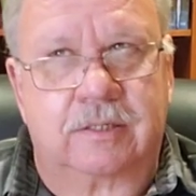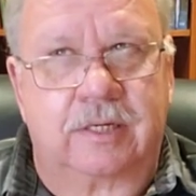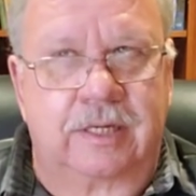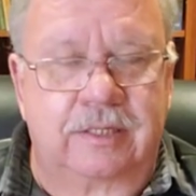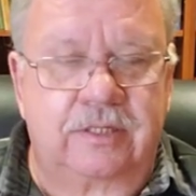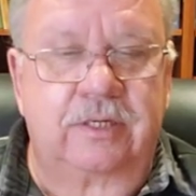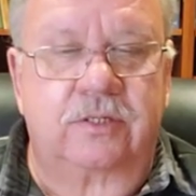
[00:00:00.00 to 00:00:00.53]

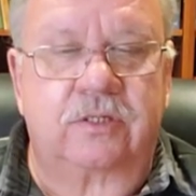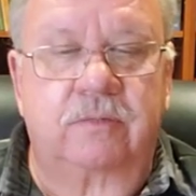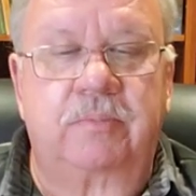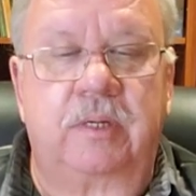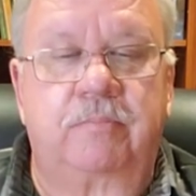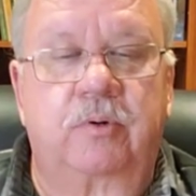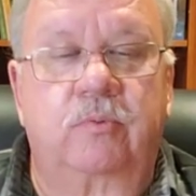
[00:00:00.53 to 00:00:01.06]
until some
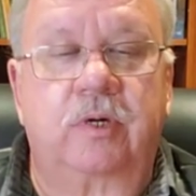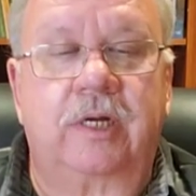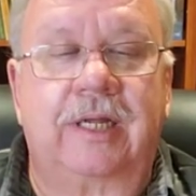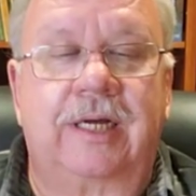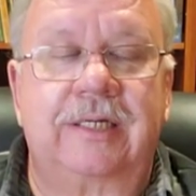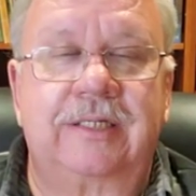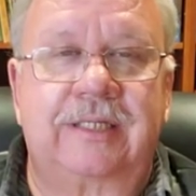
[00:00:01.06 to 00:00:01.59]
people
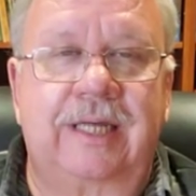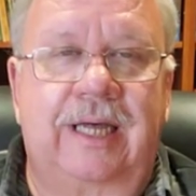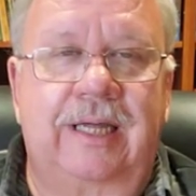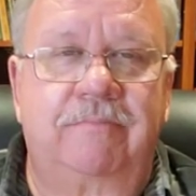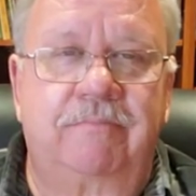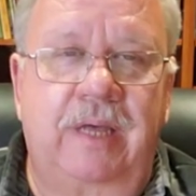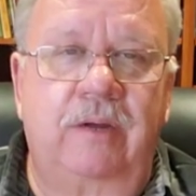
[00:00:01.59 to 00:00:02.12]
realize
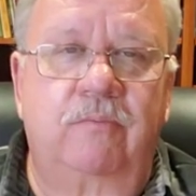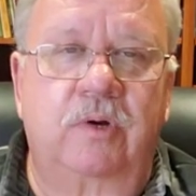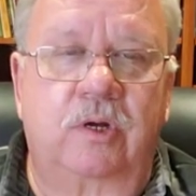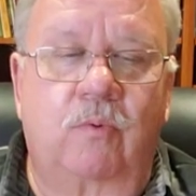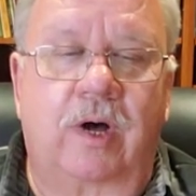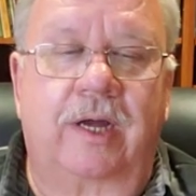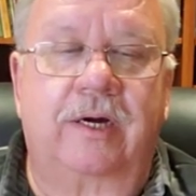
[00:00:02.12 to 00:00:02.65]
that may
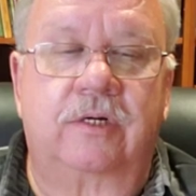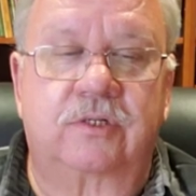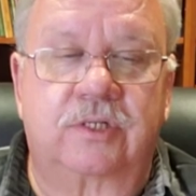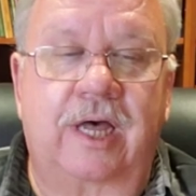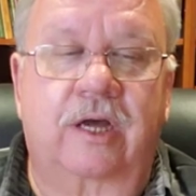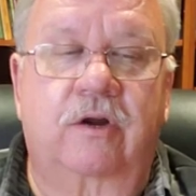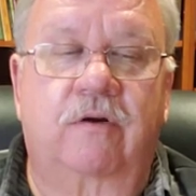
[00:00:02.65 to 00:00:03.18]
require
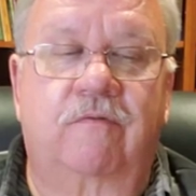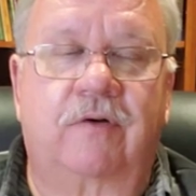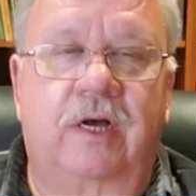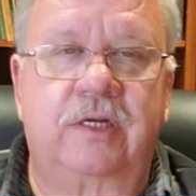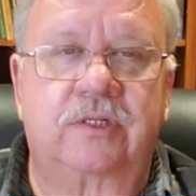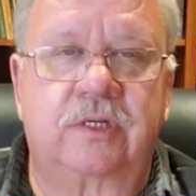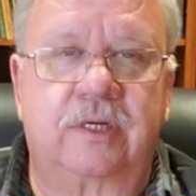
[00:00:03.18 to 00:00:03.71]

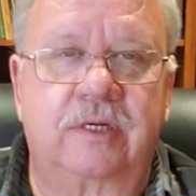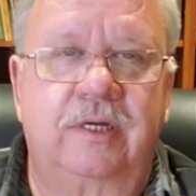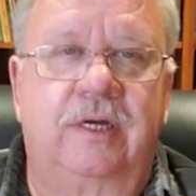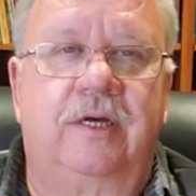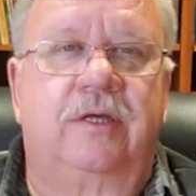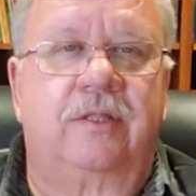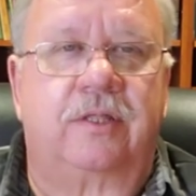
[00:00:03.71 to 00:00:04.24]
sacrificing
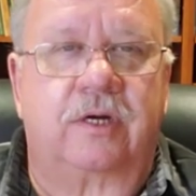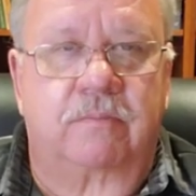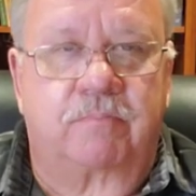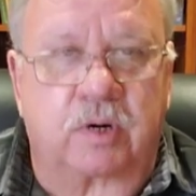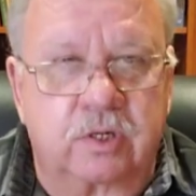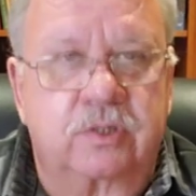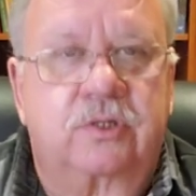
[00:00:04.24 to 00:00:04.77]
their
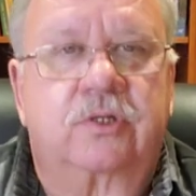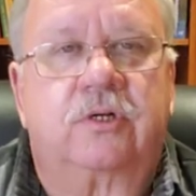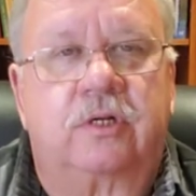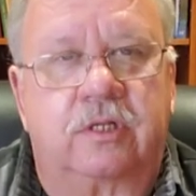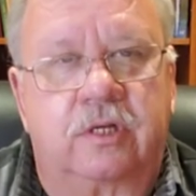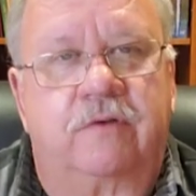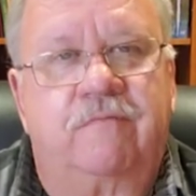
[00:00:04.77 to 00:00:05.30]

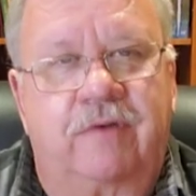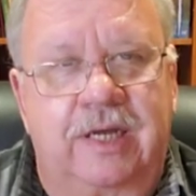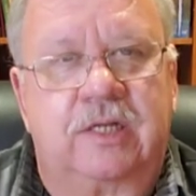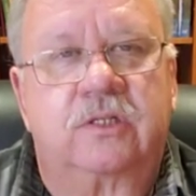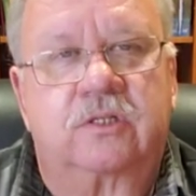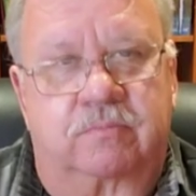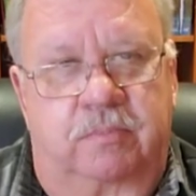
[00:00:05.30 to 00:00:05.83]
personal
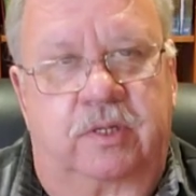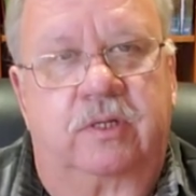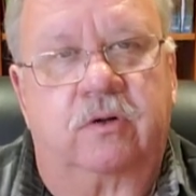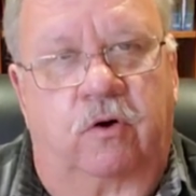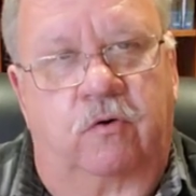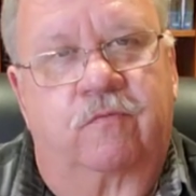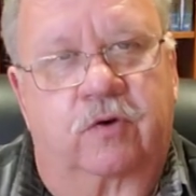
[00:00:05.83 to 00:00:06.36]
advancement
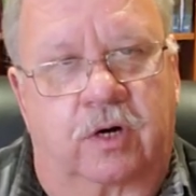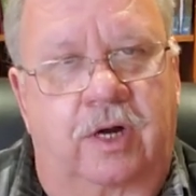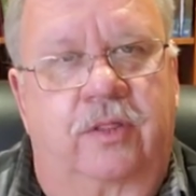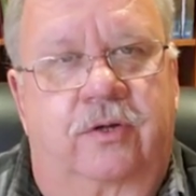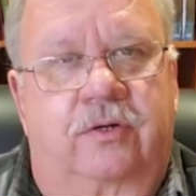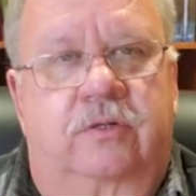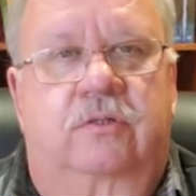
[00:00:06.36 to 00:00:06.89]
over
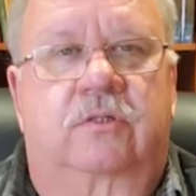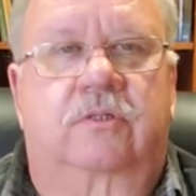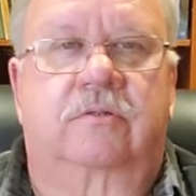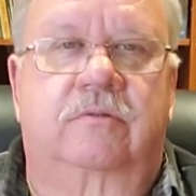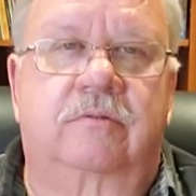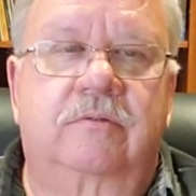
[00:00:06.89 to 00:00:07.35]
others.